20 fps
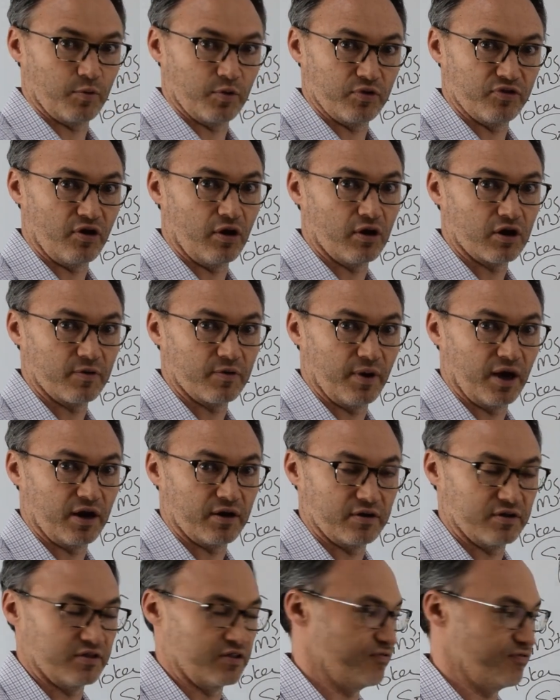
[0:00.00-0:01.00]
will talk
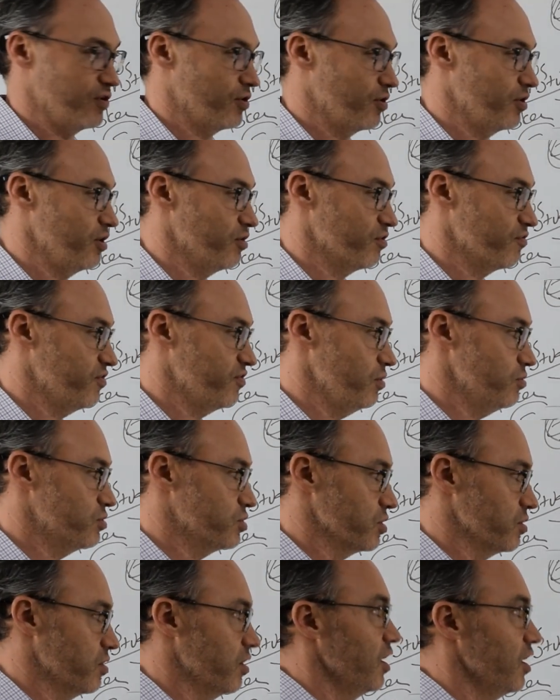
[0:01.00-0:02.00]
about in the very near
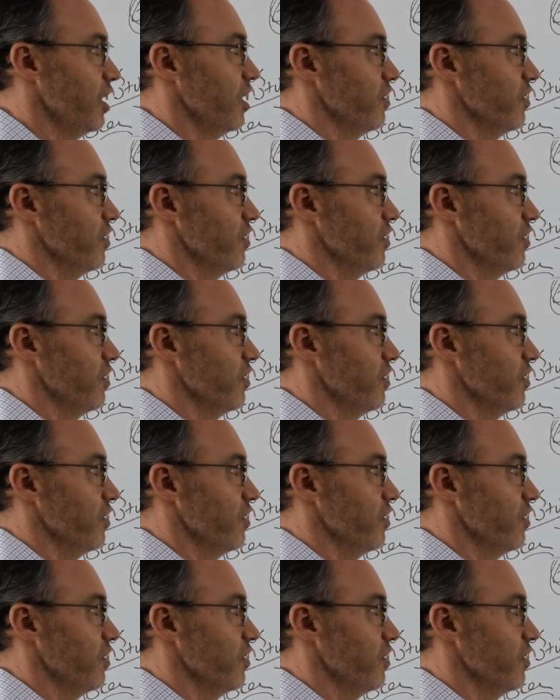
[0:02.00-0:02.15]
future